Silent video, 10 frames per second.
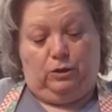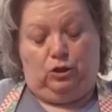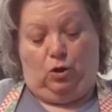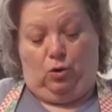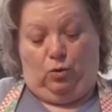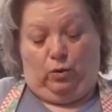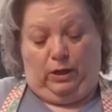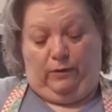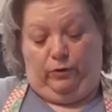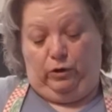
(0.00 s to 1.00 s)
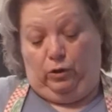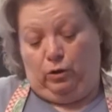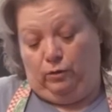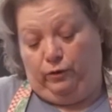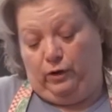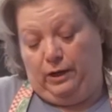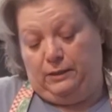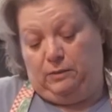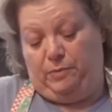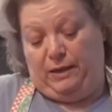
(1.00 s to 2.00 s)
So if you're looking for
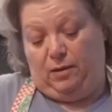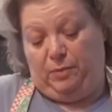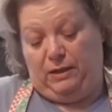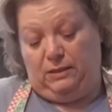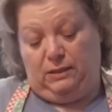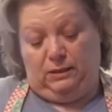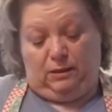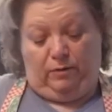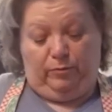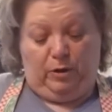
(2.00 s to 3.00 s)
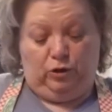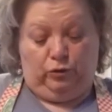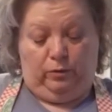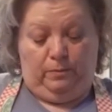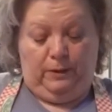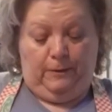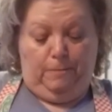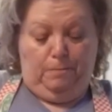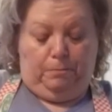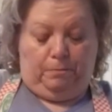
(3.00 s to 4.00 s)
nice big pieces of mushroom,
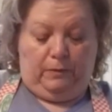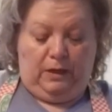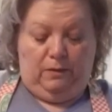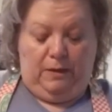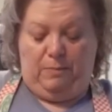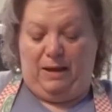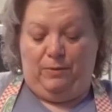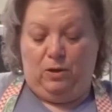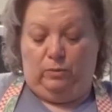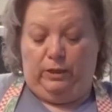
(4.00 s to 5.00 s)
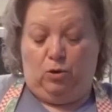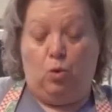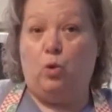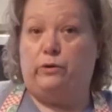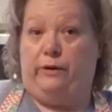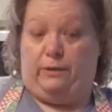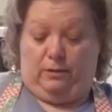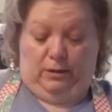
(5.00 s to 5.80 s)
then maybe only quarter it.